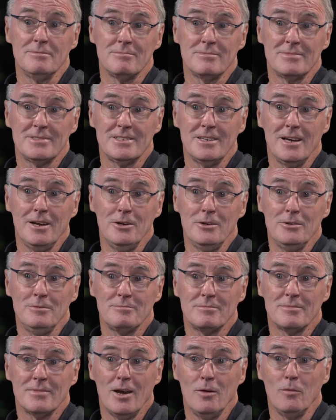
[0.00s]
So,
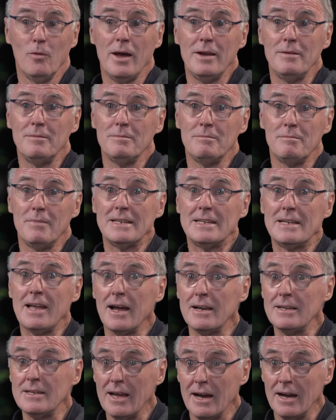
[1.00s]
and when my
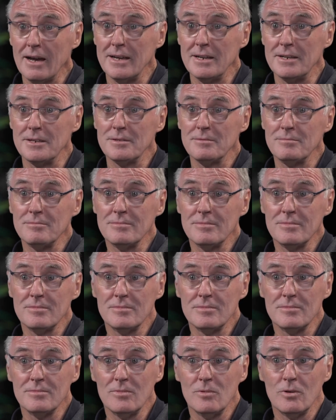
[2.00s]
dad died,
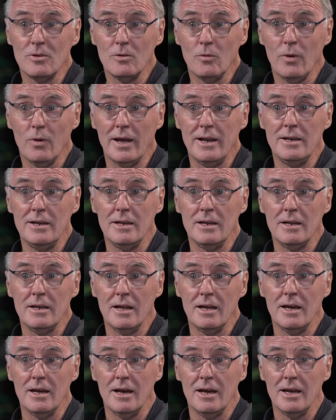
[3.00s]
when
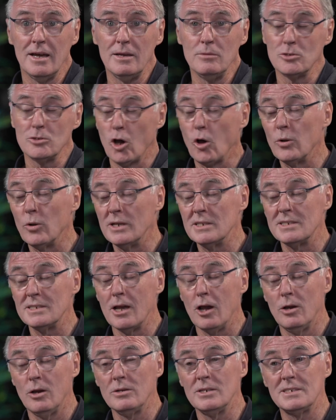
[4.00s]
he was only
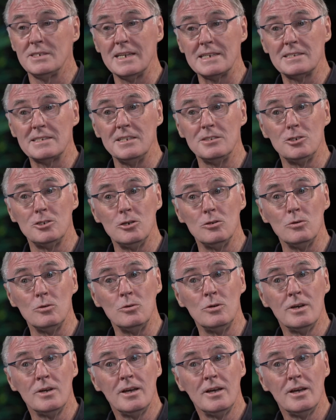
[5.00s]
62,